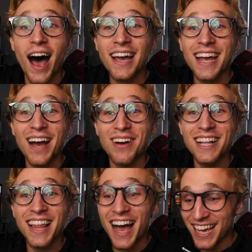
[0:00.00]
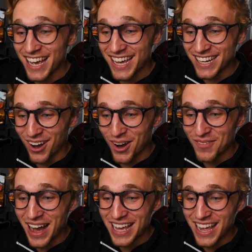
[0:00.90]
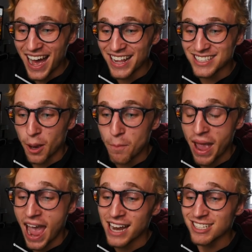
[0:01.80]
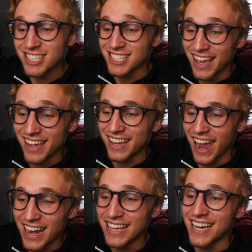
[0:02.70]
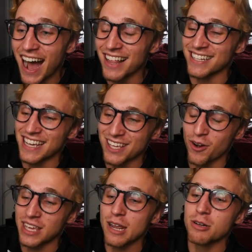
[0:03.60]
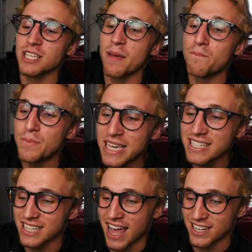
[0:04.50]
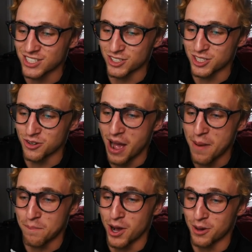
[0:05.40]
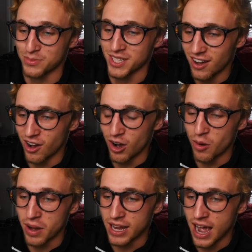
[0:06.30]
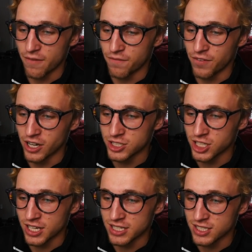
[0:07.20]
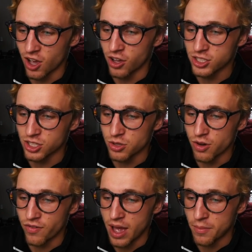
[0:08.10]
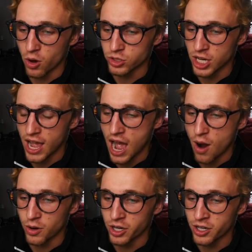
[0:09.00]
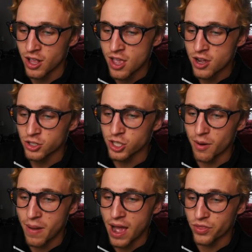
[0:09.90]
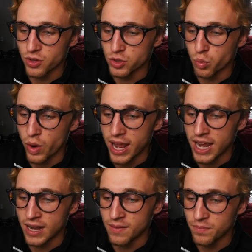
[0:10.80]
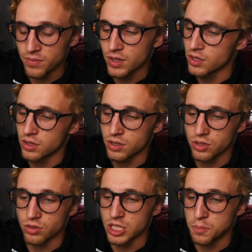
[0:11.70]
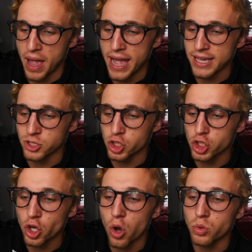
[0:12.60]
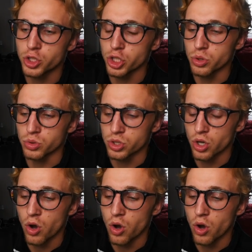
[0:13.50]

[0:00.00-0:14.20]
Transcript: I got my lion! Oh my god, it's a packed Sig Kenny Golladay. Yo, he was a beast last year too. I'm pumped. Oh my god. Funchess, also U of M, OJ Howard, Sharp Matthews, Witten, Dude, this pack is so juiced.